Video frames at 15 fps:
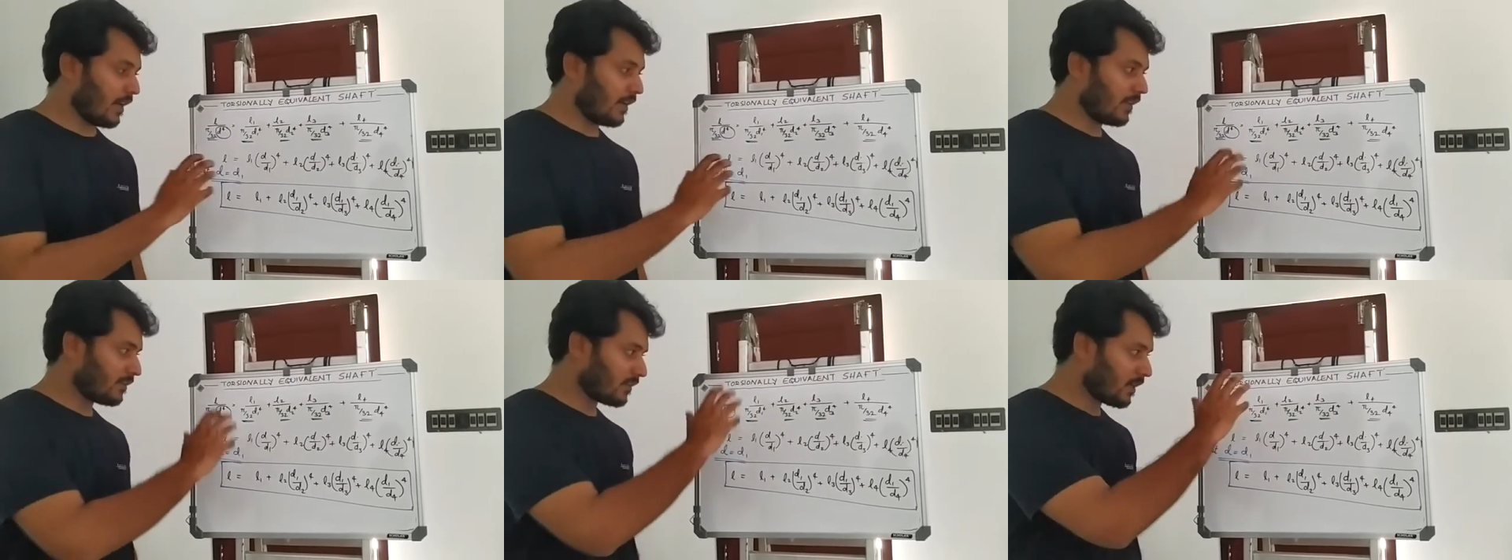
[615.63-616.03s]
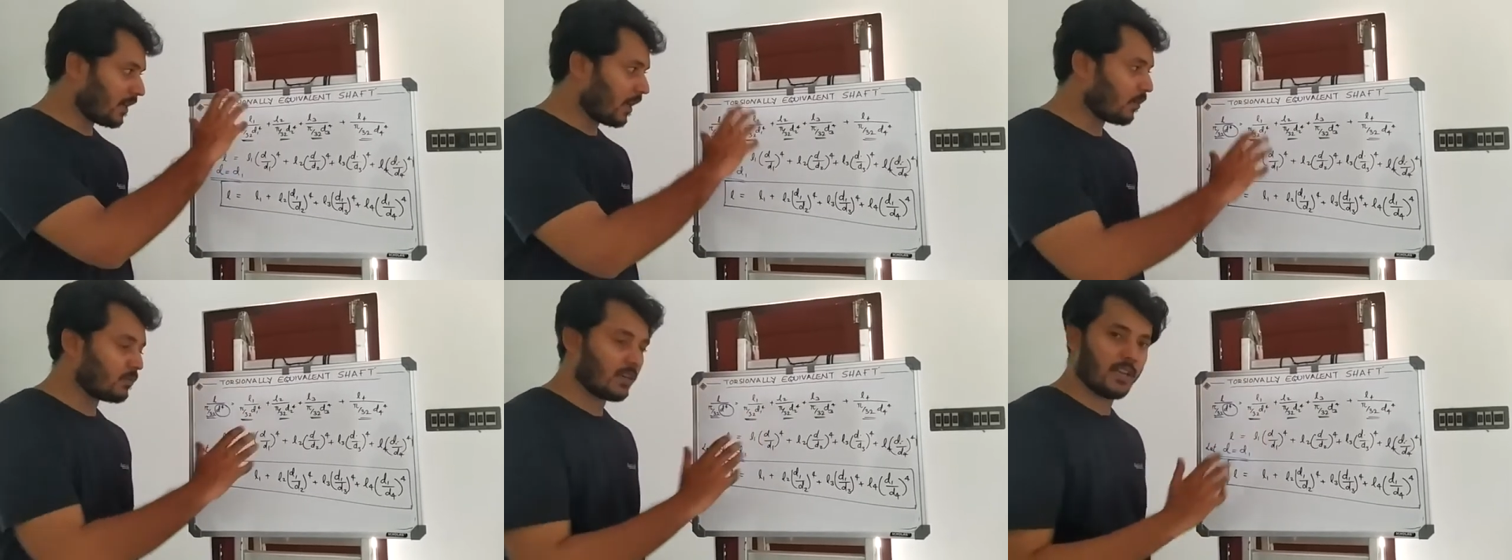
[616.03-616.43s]

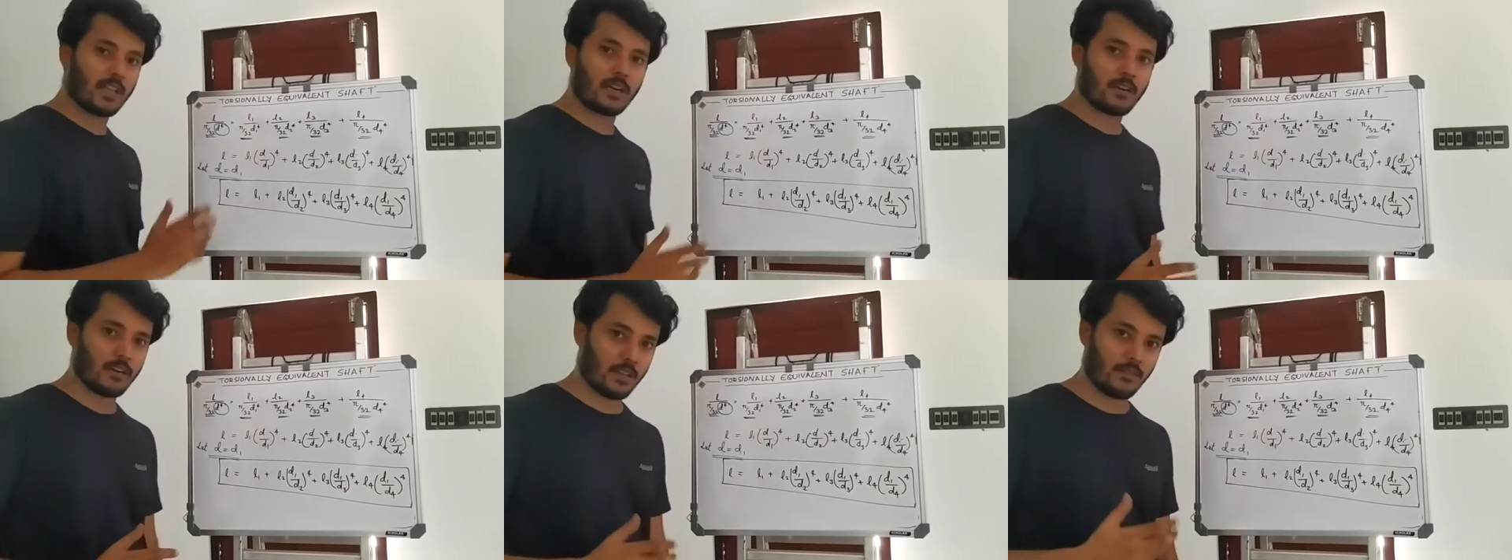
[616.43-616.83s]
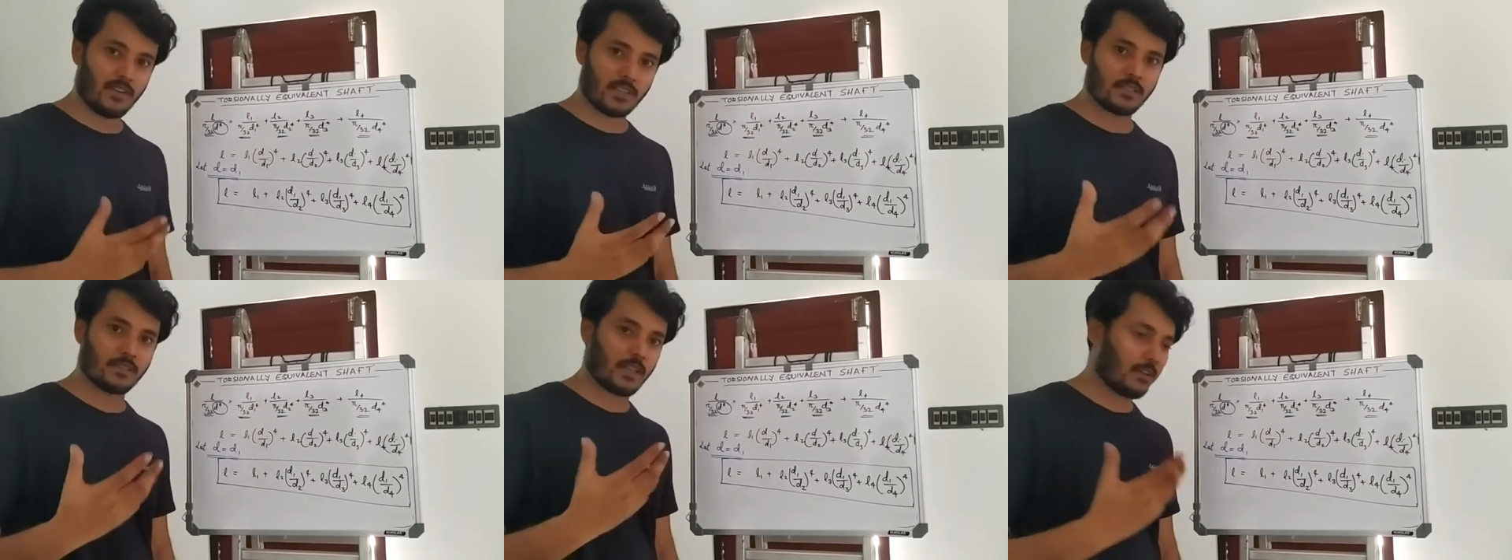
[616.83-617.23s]
understand how the
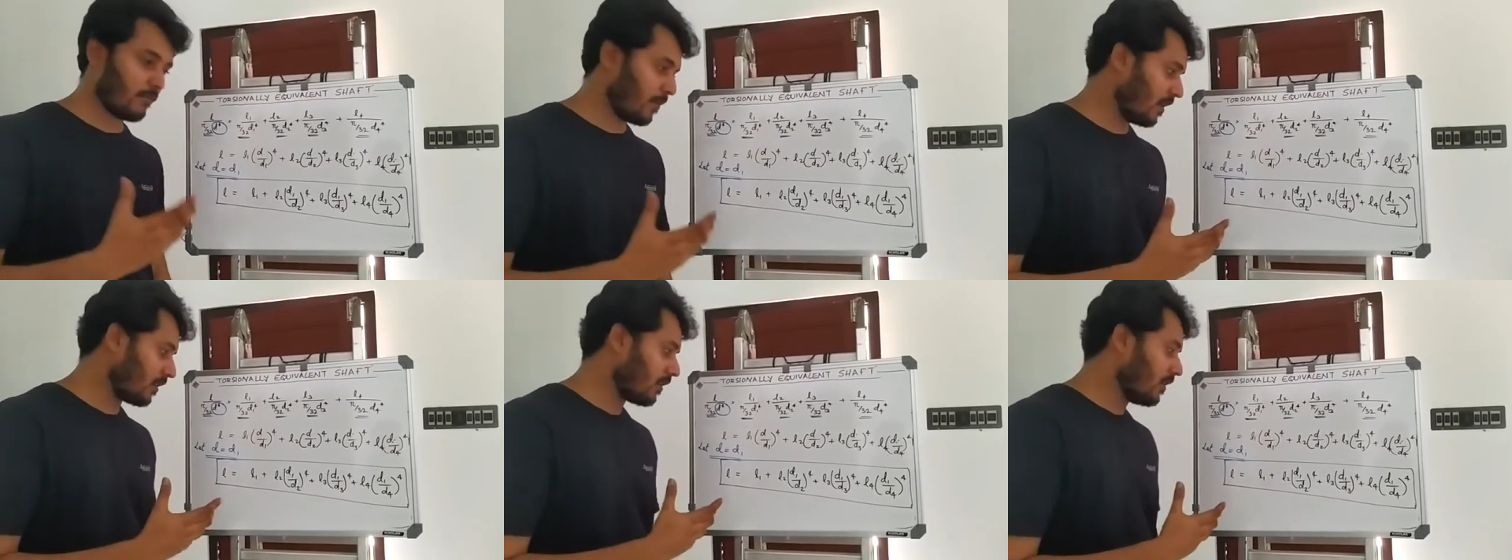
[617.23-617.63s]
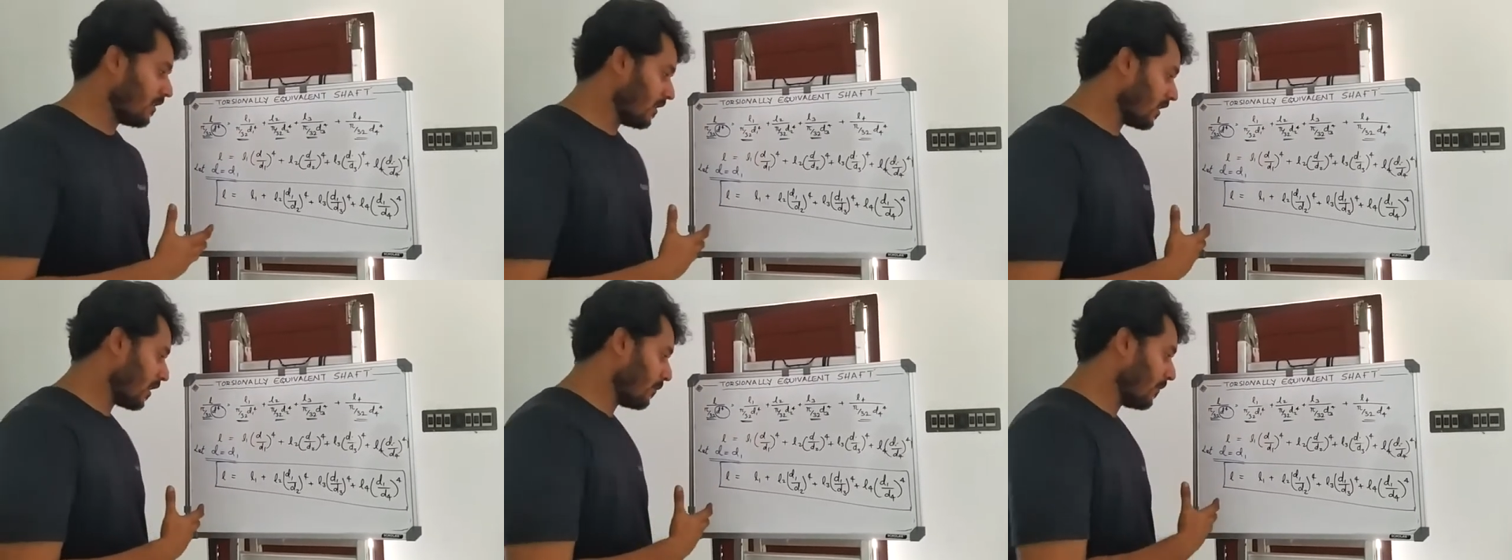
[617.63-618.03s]
derivations have been
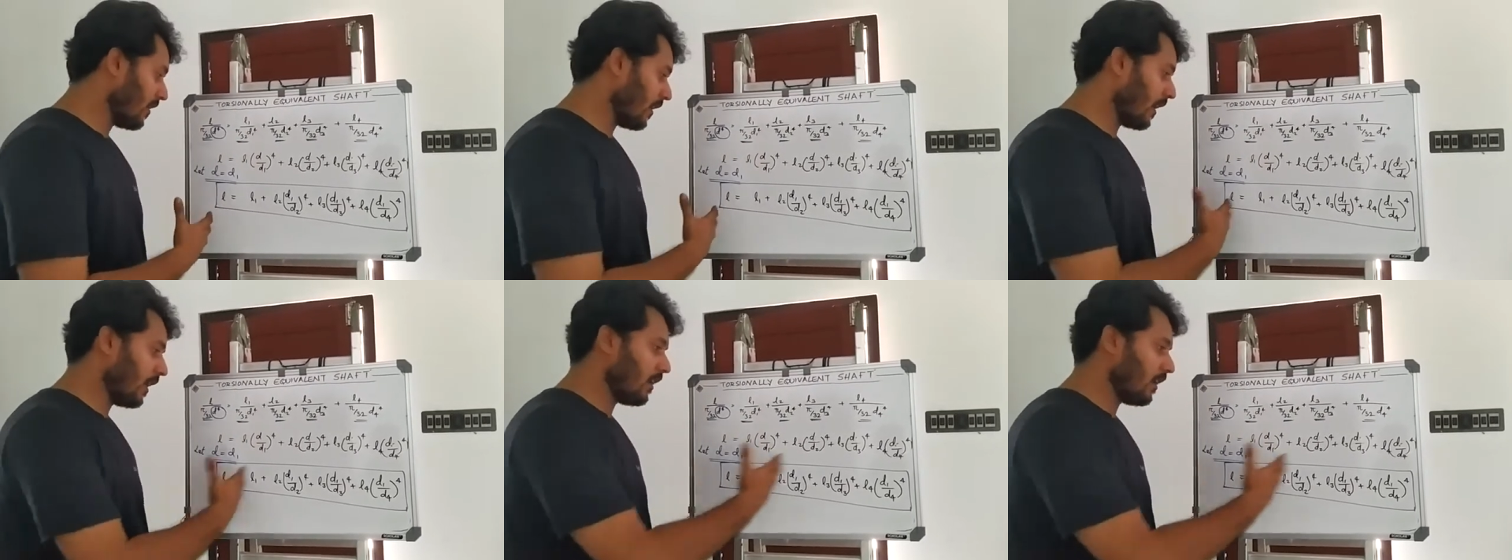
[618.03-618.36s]
coming,